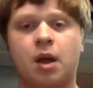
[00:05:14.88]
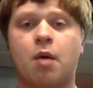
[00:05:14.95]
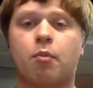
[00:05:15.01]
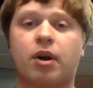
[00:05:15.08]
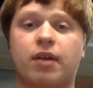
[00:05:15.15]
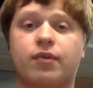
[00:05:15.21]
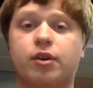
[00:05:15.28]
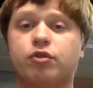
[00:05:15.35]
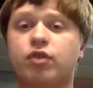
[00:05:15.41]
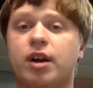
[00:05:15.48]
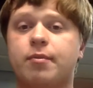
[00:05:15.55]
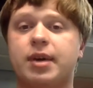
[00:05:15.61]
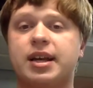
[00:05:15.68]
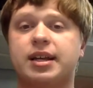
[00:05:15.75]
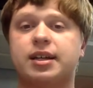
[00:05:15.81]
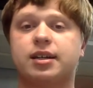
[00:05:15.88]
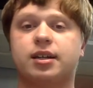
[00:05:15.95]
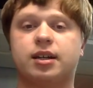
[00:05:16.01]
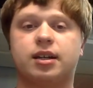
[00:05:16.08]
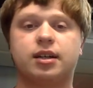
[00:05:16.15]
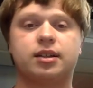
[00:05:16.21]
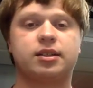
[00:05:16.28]
But if you're trying to make
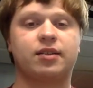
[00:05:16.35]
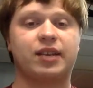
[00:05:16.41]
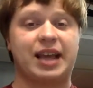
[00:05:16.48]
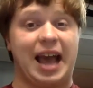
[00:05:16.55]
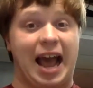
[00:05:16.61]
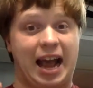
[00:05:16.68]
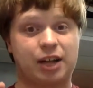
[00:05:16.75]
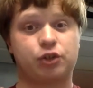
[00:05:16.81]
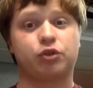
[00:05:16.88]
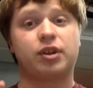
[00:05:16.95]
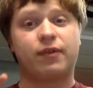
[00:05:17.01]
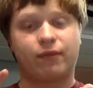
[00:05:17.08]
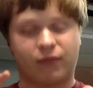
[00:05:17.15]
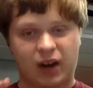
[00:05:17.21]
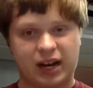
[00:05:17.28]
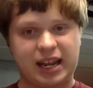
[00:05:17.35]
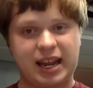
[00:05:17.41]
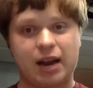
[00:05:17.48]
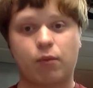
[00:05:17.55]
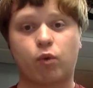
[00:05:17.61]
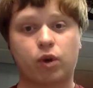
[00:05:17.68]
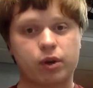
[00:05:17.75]
something actually funny
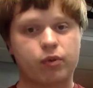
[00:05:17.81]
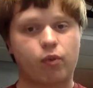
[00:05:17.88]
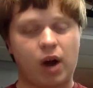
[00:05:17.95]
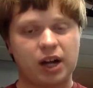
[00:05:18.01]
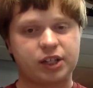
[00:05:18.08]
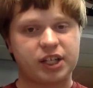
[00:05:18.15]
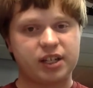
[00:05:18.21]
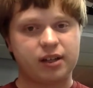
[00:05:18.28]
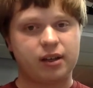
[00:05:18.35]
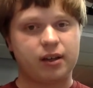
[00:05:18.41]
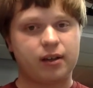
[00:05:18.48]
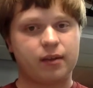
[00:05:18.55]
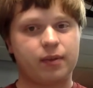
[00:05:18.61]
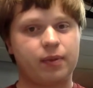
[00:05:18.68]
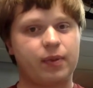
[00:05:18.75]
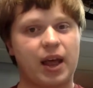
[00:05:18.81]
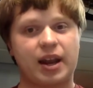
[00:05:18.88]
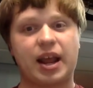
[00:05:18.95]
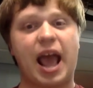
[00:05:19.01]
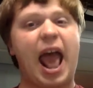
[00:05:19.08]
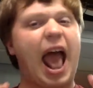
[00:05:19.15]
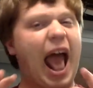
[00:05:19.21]
and worth watching,
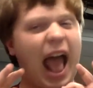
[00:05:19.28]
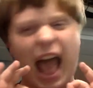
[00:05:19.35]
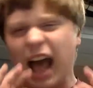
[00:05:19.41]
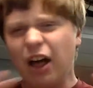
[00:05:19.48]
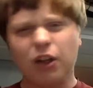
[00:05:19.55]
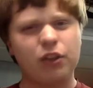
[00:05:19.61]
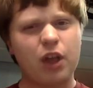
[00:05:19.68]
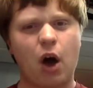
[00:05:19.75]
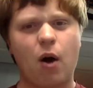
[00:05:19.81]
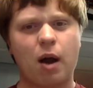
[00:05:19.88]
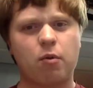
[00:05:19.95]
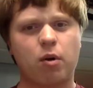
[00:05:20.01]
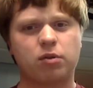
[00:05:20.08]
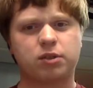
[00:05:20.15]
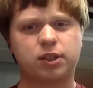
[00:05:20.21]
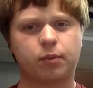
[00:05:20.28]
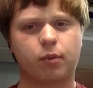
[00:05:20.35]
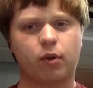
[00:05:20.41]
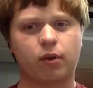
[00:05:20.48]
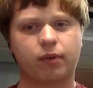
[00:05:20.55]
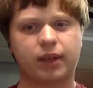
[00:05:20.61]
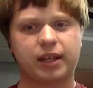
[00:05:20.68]
then hell no, I won't
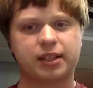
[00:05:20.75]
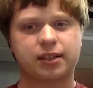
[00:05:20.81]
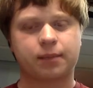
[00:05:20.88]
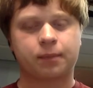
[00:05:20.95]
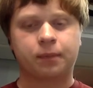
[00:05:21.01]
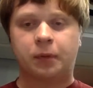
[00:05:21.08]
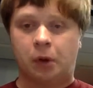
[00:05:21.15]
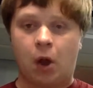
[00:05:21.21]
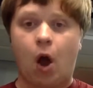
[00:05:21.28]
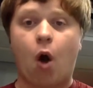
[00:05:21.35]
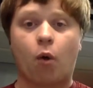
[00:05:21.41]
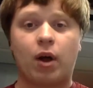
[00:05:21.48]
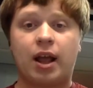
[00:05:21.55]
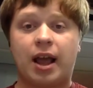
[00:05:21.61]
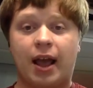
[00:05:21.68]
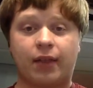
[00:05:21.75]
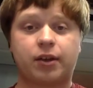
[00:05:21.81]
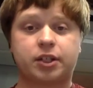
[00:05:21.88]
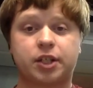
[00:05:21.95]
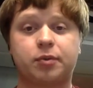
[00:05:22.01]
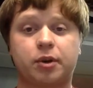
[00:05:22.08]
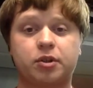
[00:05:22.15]
support this. Oh, and
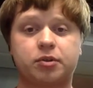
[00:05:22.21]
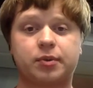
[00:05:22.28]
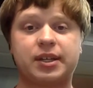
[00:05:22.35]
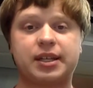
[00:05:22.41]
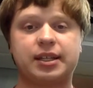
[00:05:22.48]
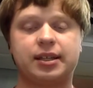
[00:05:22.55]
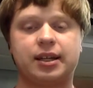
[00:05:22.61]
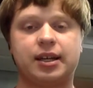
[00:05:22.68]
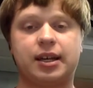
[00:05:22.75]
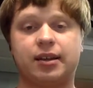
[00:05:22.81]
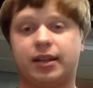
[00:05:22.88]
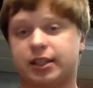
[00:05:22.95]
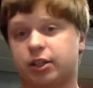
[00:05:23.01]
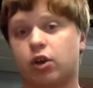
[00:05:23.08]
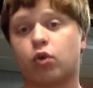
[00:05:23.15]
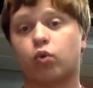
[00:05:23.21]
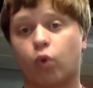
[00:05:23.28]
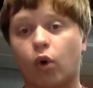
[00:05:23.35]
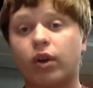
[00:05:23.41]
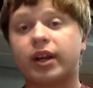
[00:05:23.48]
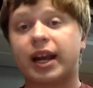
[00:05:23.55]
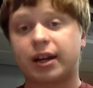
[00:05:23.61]
there's supposed to be this
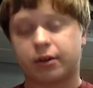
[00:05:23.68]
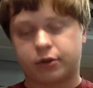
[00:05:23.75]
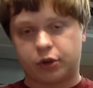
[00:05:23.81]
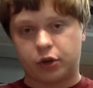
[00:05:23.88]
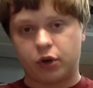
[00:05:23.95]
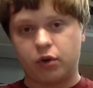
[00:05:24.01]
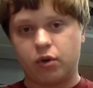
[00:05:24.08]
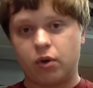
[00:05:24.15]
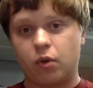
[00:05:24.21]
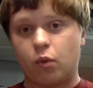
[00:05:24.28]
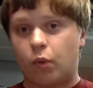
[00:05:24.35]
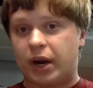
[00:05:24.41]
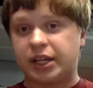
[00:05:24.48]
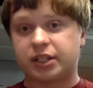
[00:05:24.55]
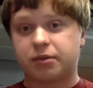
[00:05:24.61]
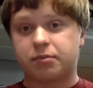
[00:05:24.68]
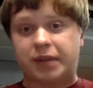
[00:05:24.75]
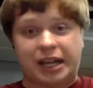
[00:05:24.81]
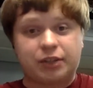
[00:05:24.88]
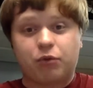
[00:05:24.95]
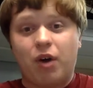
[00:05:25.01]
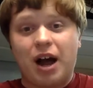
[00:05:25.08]
RollerGator 2, which,
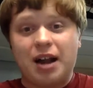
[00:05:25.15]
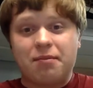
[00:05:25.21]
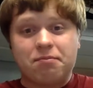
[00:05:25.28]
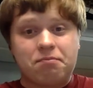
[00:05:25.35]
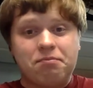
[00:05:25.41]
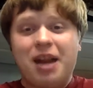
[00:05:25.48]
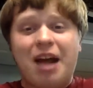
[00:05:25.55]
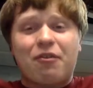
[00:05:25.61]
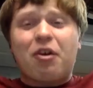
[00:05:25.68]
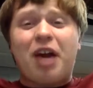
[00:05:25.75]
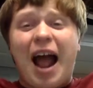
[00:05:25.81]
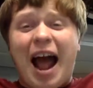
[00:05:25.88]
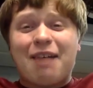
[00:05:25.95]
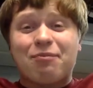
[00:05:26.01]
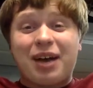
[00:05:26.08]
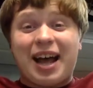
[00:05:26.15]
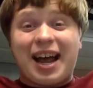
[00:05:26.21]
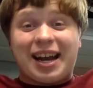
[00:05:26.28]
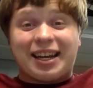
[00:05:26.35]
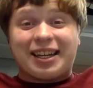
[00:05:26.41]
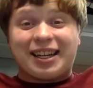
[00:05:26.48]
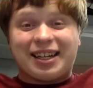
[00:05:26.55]
guess what? Never
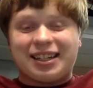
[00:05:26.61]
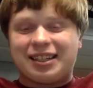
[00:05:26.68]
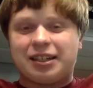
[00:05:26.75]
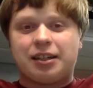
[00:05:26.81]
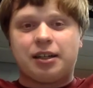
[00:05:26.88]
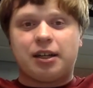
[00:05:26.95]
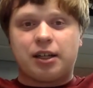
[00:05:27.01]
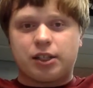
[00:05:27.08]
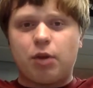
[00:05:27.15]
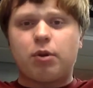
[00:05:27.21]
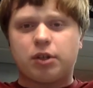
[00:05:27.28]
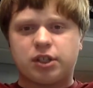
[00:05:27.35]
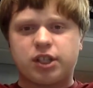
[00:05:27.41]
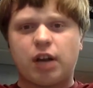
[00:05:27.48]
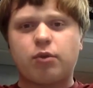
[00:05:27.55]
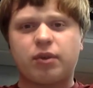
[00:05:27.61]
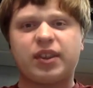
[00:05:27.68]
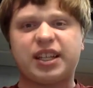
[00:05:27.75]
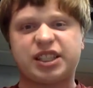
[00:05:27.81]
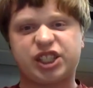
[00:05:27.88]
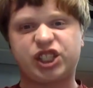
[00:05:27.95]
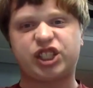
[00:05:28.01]
happened! So we're stuck with
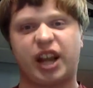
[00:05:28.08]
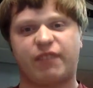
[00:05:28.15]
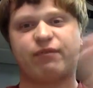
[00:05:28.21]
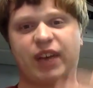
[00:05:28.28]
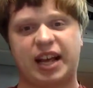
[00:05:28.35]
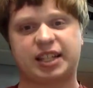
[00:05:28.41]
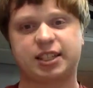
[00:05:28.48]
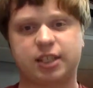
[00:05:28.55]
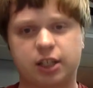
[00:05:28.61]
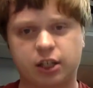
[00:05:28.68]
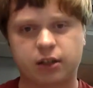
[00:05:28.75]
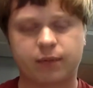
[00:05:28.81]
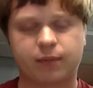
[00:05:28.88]
this shitfest.